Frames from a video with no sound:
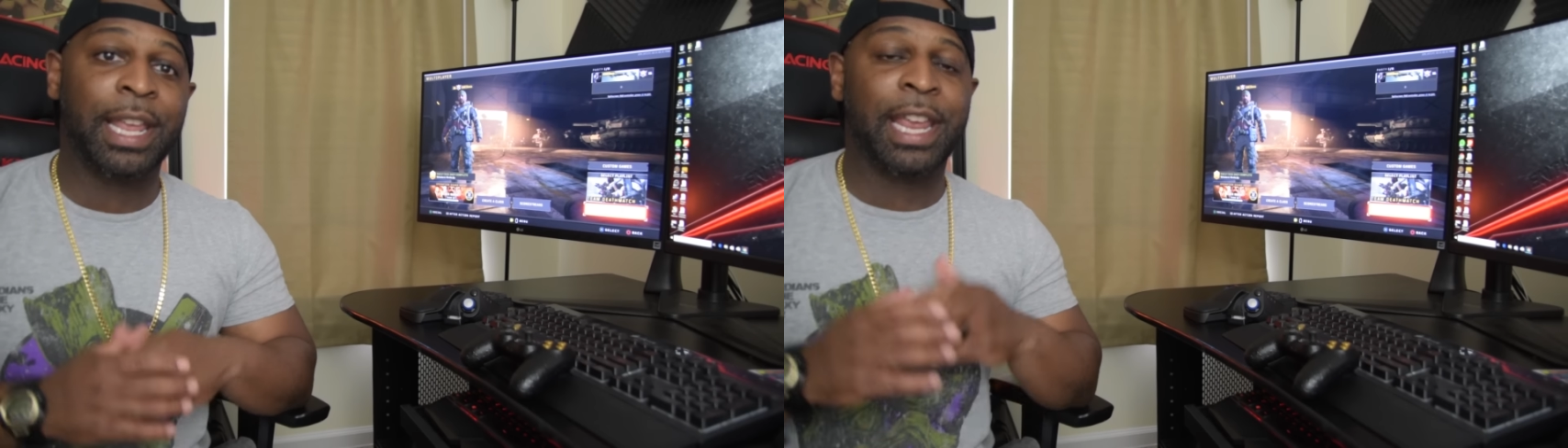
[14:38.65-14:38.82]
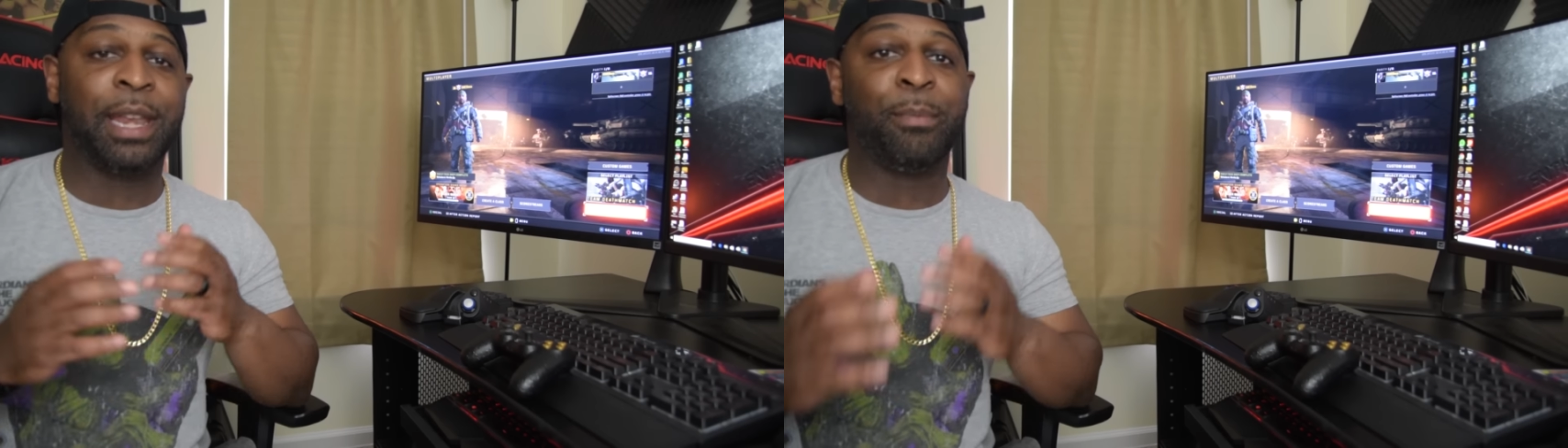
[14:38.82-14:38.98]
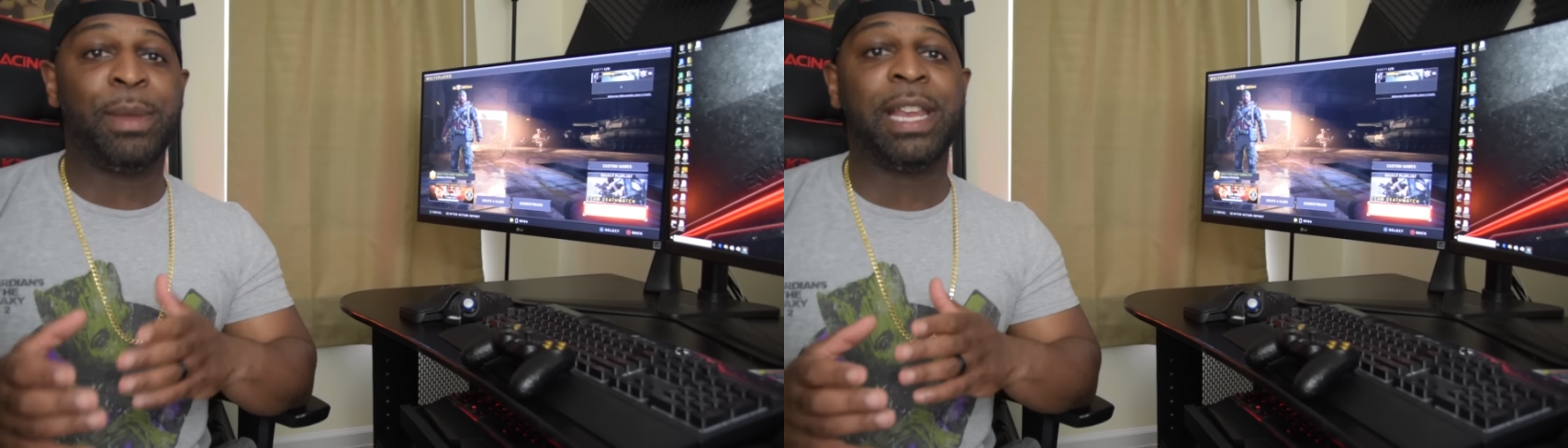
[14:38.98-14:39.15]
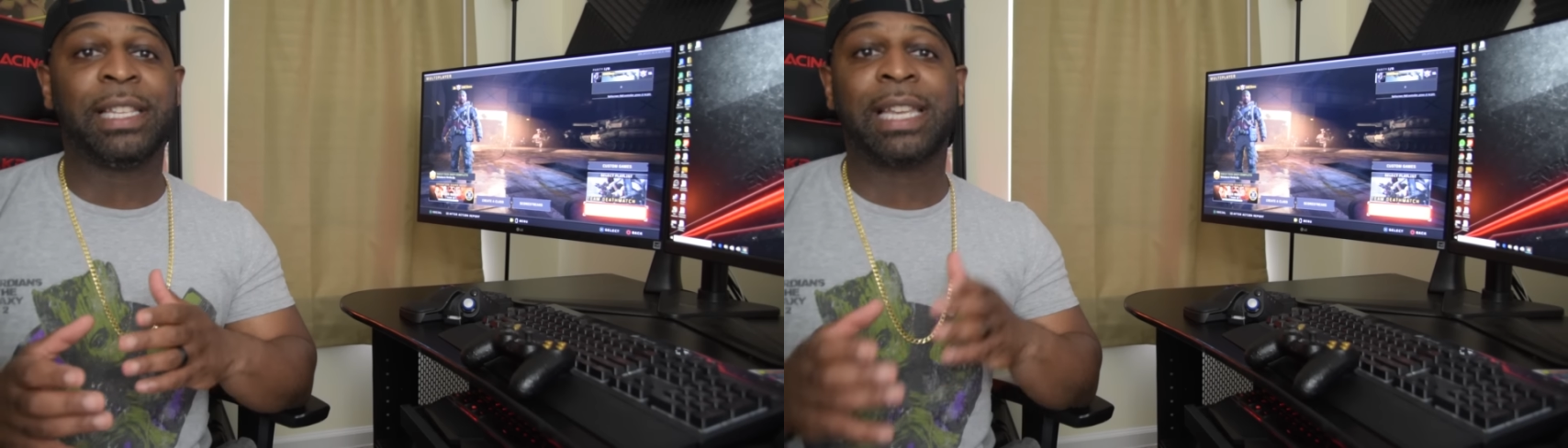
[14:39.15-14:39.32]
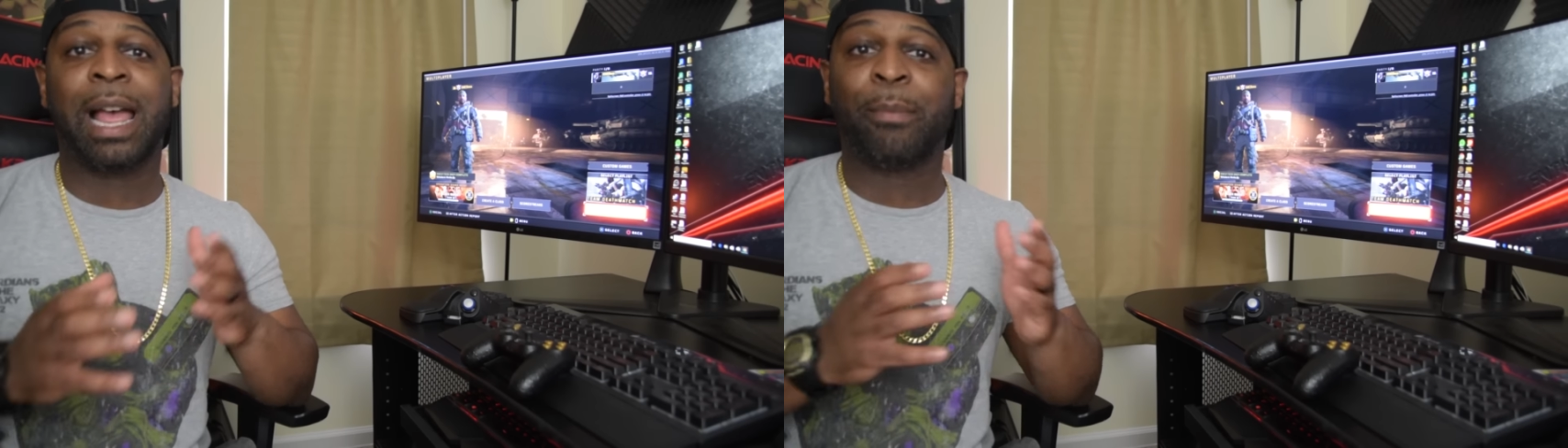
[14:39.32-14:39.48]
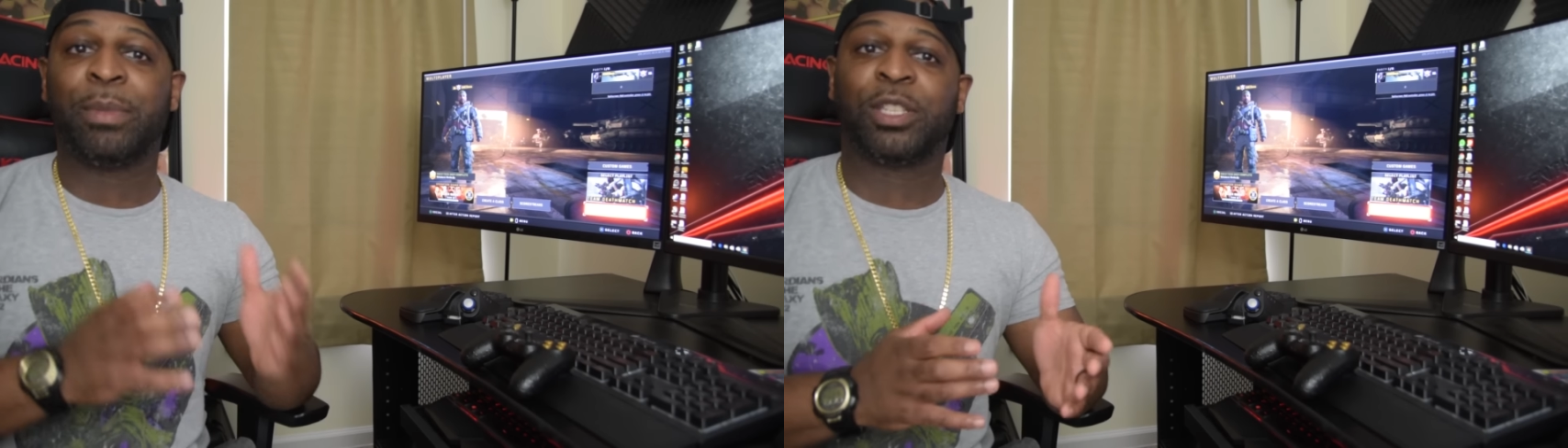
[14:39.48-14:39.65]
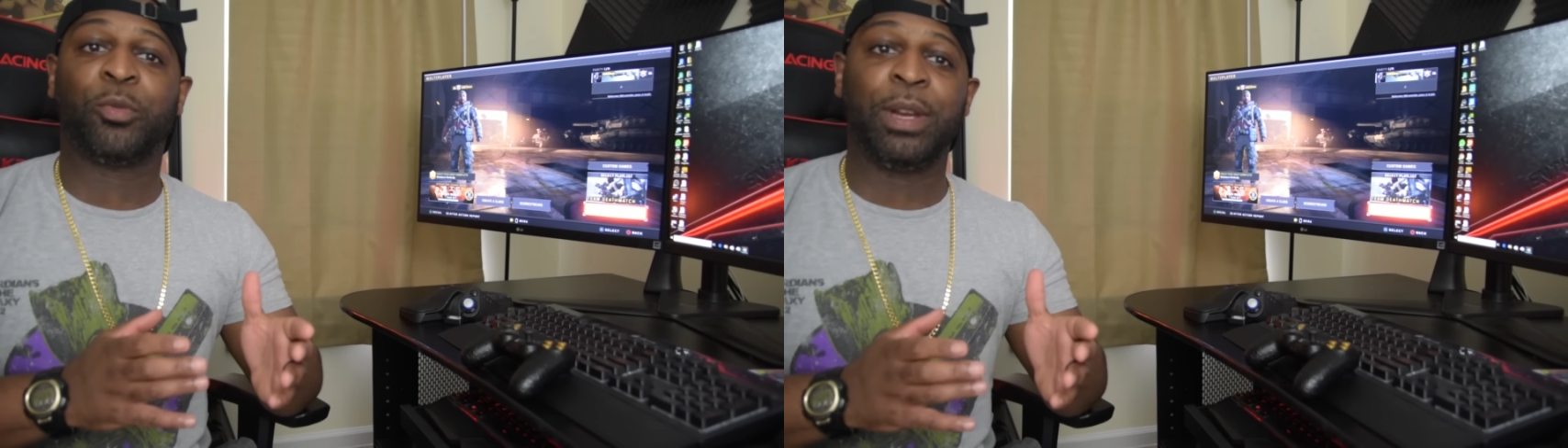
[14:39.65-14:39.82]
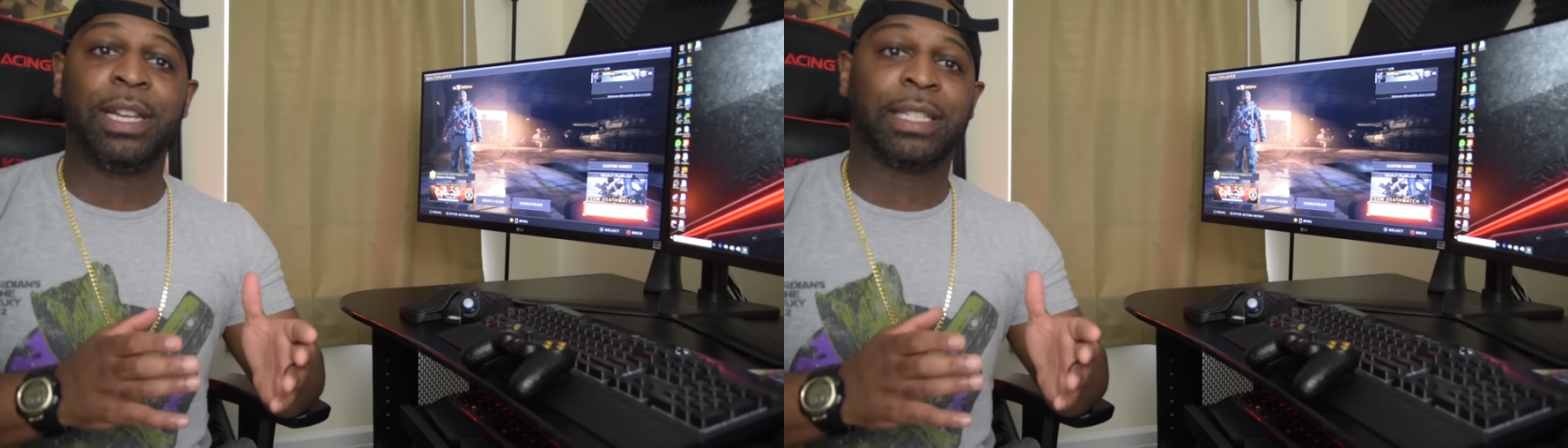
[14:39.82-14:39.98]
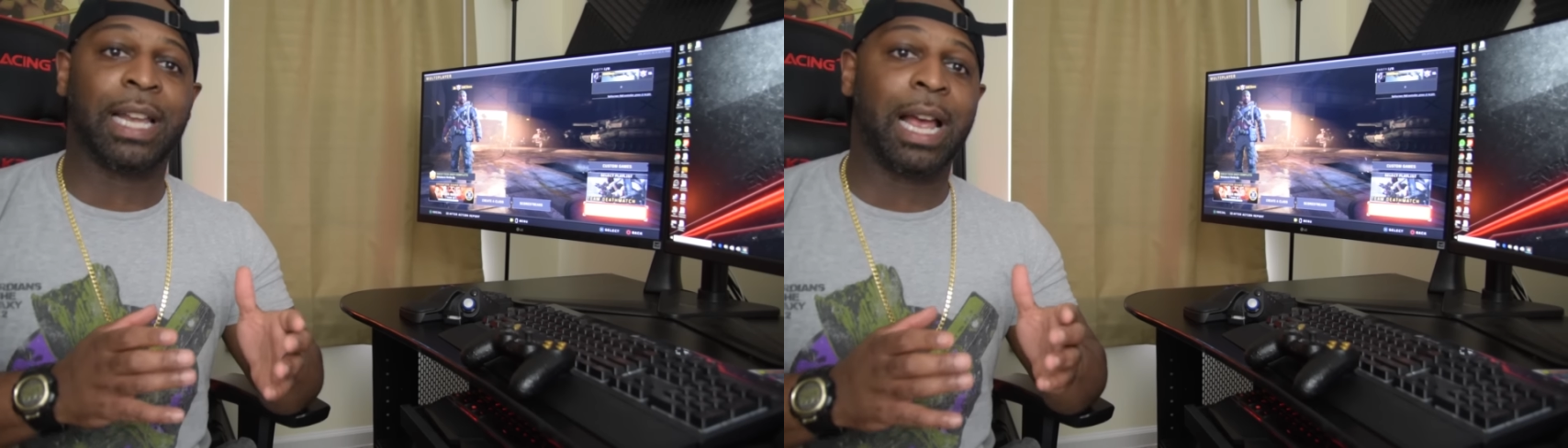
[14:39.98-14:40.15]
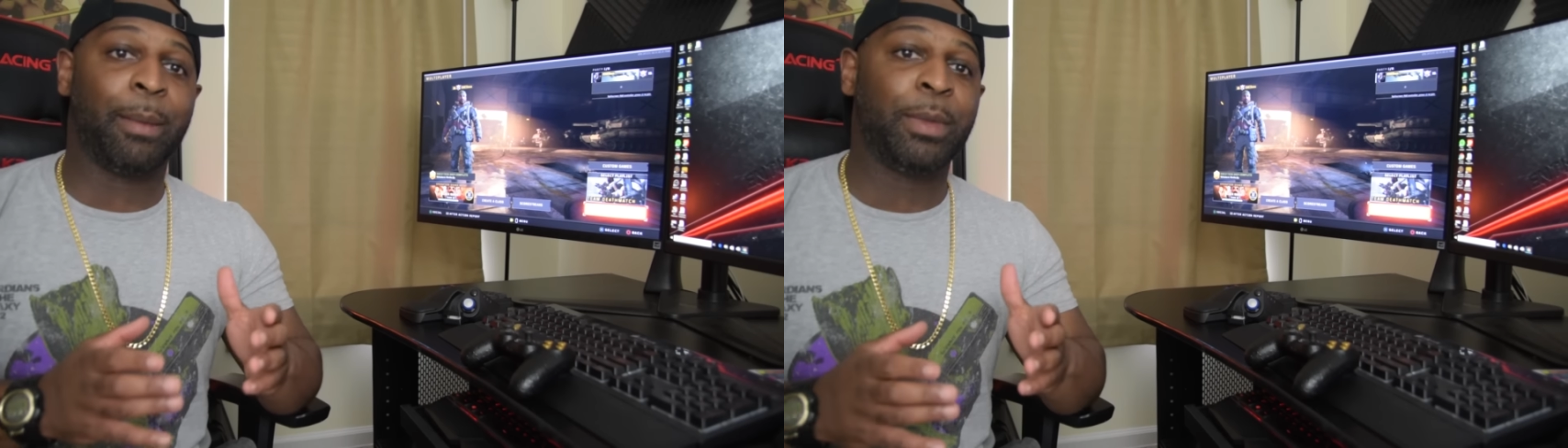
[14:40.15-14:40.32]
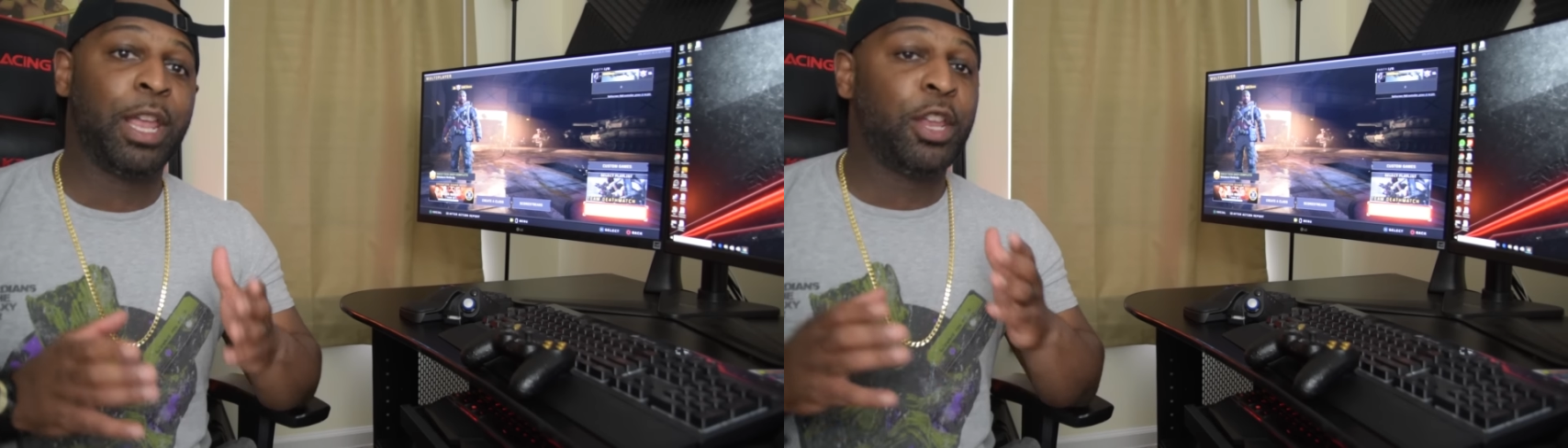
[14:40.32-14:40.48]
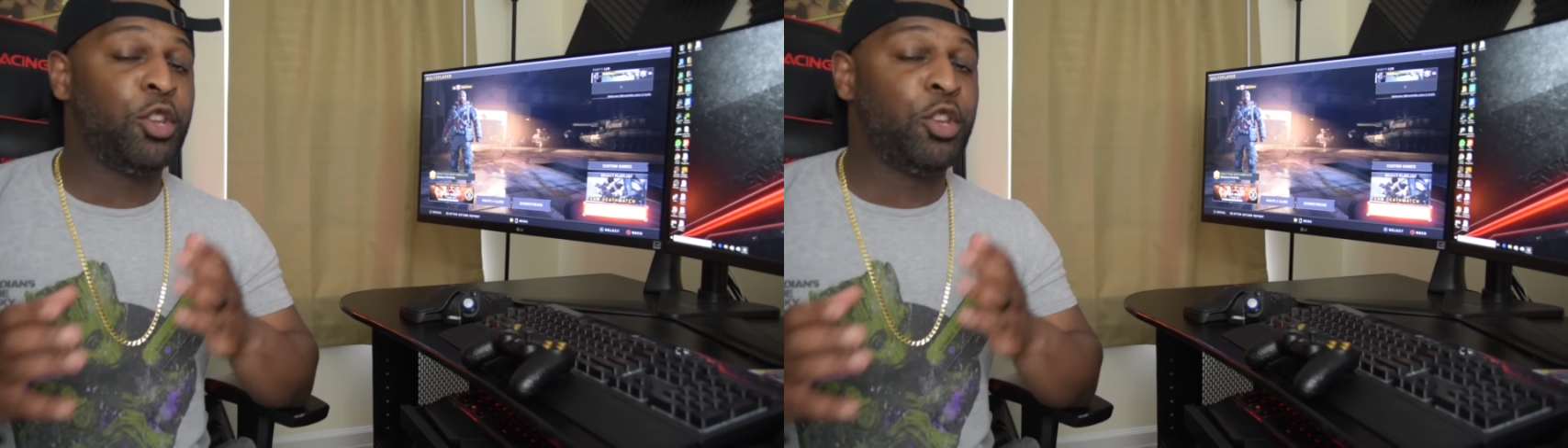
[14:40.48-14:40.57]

In the meantime, between time,